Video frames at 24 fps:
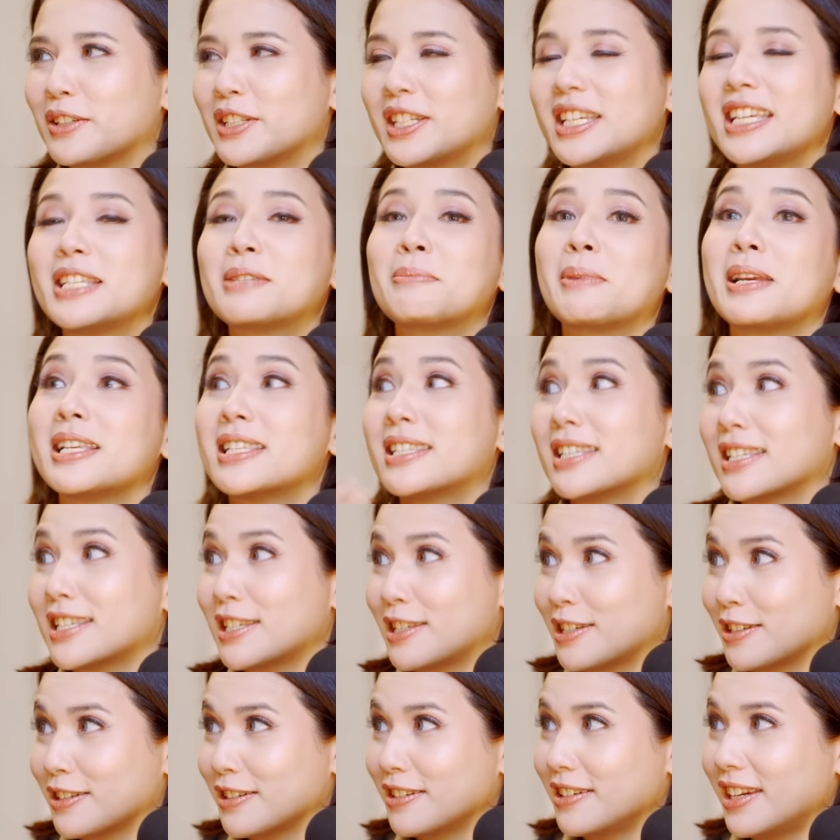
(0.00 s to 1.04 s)
she's my
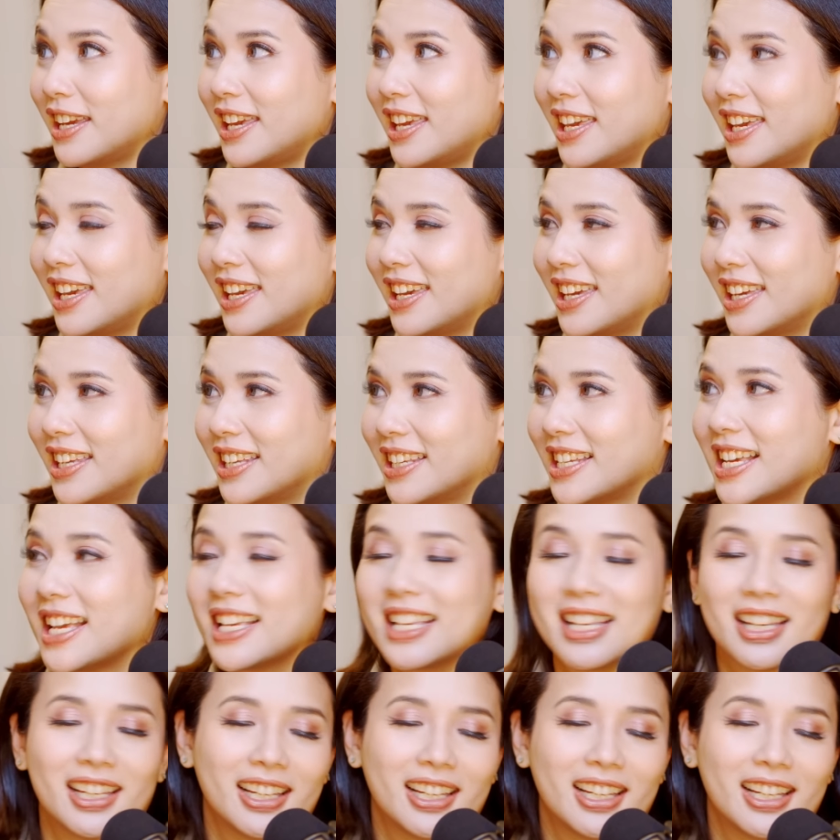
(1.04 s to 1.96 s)
sister in,